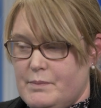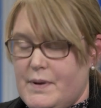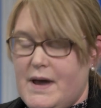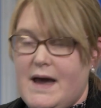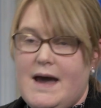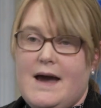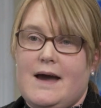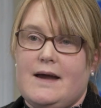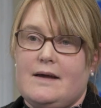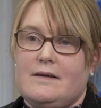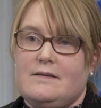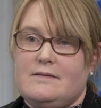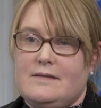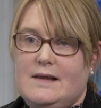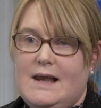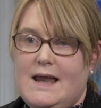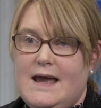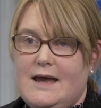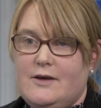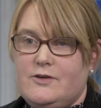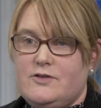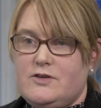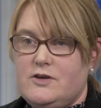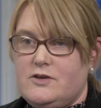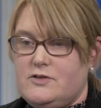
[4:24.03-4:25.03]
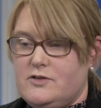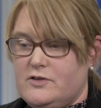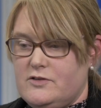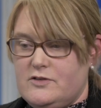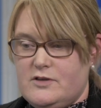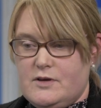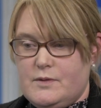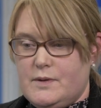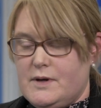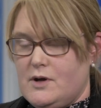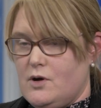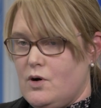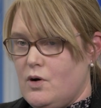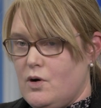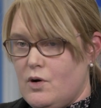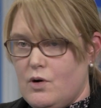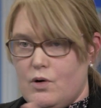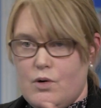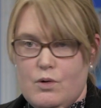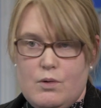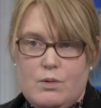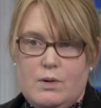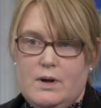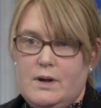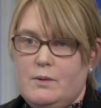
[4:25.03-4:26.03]
PAGS allows you to do it
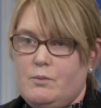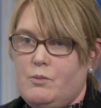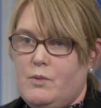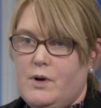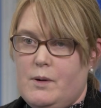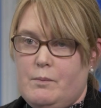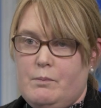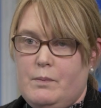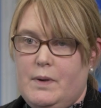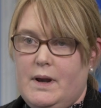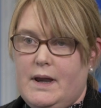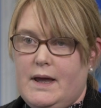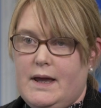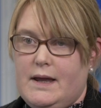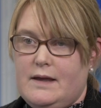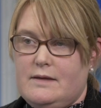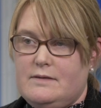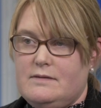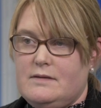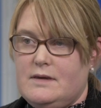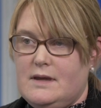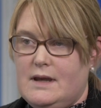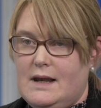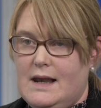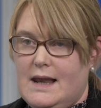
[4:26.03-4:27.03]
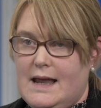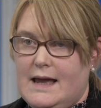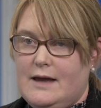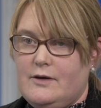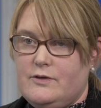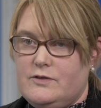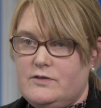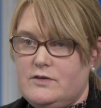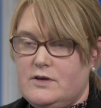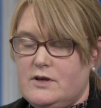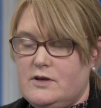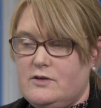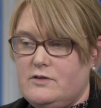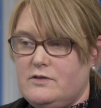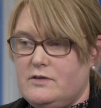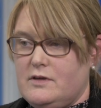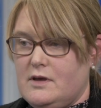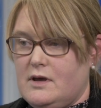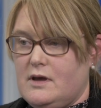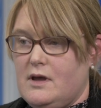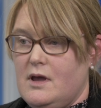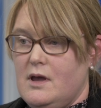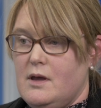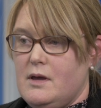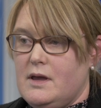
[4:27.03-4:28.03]
all in one place and allows you
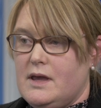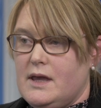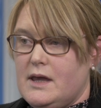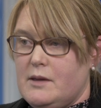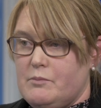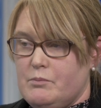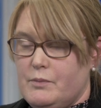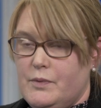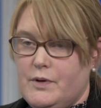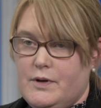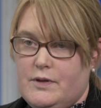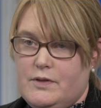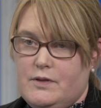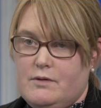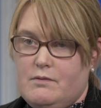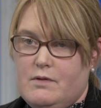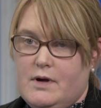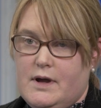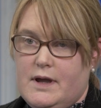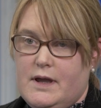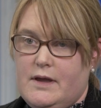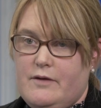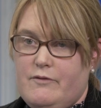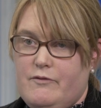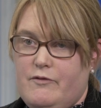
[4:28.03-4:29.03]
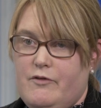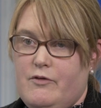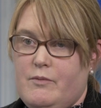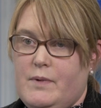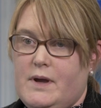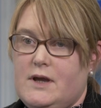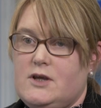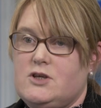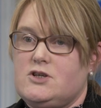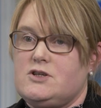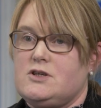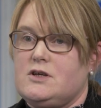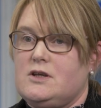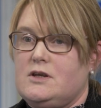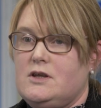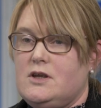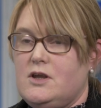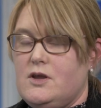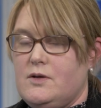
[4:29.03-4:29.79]
to input the right information.